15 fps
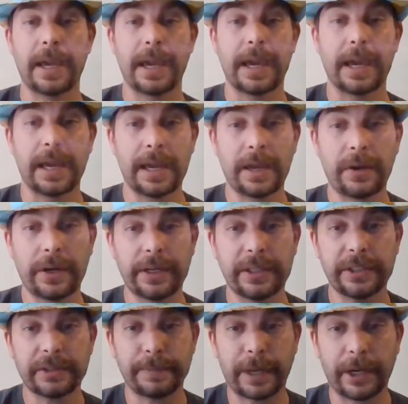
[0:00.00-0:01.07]
here
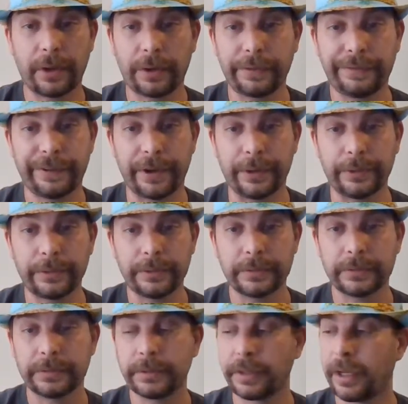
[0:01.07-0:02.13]
is my old phone,
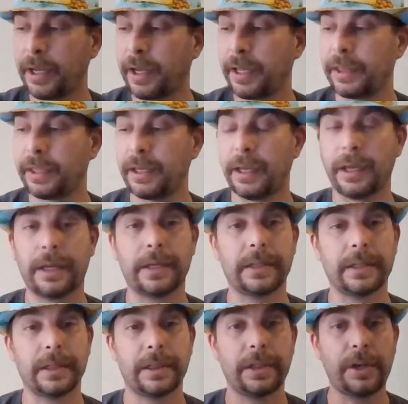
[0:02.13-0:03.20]
the
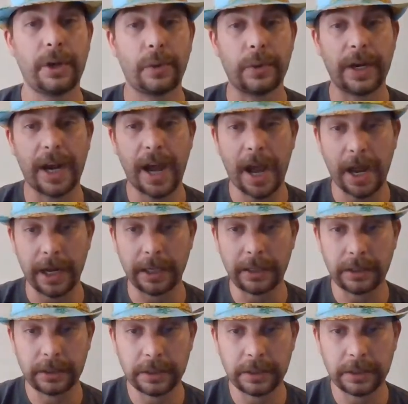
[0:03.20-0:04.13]
Note 9.